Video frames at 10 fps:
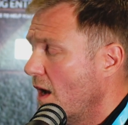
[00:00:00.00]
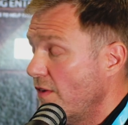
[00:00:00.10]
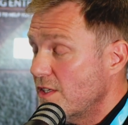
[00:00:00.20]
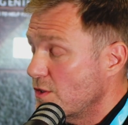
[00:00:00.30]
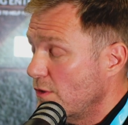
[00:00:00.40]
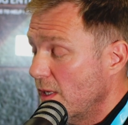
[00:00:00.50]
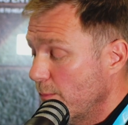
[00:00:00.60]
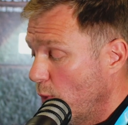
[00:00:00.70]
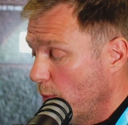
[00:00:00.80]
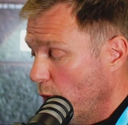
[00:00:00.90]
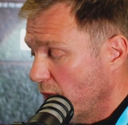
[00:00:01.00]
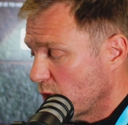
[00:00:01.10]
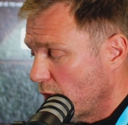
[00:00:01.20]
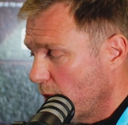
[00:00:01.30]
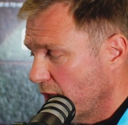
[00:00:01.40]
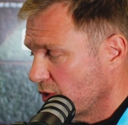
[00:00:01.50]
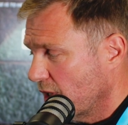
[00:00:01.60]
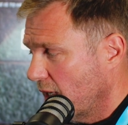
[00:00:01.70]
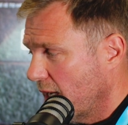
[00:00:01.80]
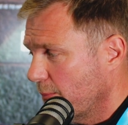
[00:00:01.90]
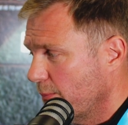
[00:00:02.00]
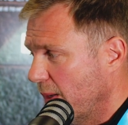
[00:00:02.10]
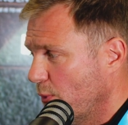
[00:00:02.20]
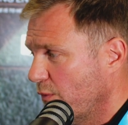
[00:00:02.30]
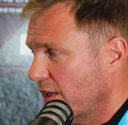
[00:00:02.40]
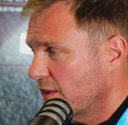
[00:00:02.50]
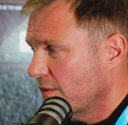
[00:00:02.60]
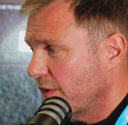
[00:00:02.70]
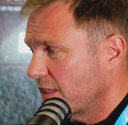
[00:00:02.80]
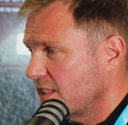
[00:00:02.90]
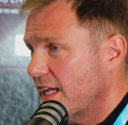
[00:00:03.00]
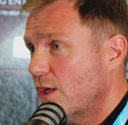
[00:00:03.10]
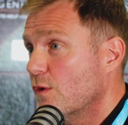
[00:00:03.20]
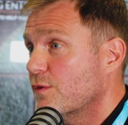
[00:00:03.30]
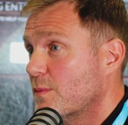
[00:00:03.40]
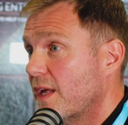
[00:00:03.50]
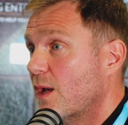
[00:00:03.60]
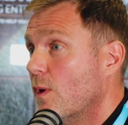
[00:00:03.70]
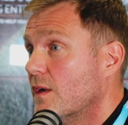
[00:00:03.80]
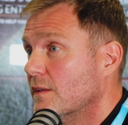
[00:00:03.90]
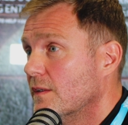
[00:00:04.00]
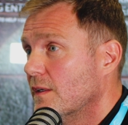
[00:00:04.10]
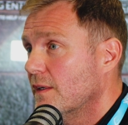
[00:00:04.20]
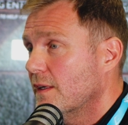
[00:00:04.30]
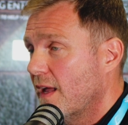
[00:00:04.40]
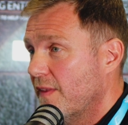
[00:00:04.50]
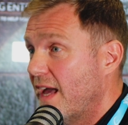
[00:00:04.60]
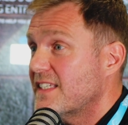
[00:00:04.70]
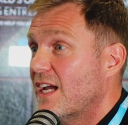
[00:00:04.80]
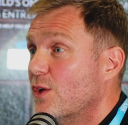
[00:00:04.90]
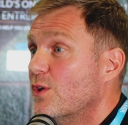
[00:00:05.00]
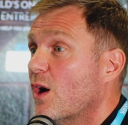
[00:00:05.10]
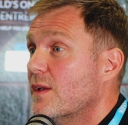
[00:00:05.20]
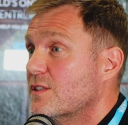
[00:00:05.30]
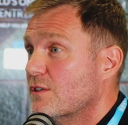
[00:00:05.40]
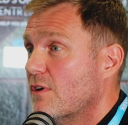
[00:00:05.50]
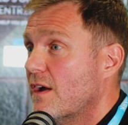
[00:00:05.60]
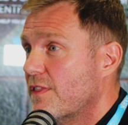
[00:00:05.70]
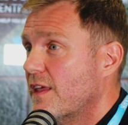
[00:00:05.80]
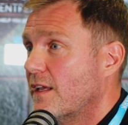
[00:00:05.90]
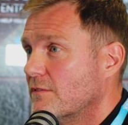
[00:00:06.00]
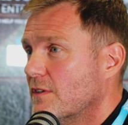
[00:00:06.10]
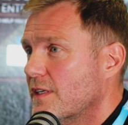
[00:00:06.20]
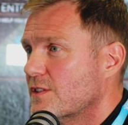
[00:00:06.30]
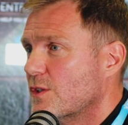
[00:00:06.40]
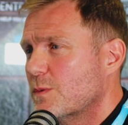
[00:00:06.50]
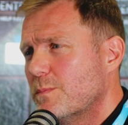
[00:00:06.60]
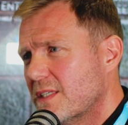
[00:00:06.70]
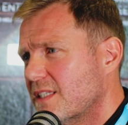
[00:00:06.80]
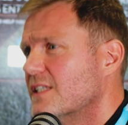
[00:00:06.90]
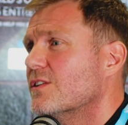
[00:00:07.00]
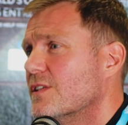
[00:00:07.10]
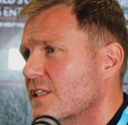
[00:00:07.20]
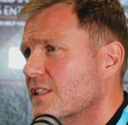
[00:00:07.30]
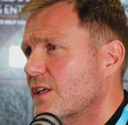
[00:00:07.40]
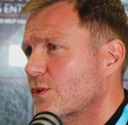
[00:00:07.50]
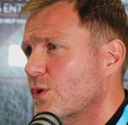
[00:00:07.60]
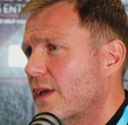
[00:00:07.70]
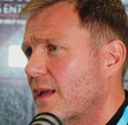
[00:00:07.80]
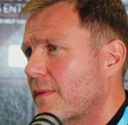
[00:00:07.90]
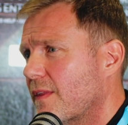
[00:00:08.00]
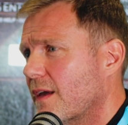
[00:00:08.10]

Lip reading: I think this is a really important point as well you're mentioning there. People think things take off from day one. And that's how you know it's the right thing, right? So it's persistence, isn't it, you're talking about?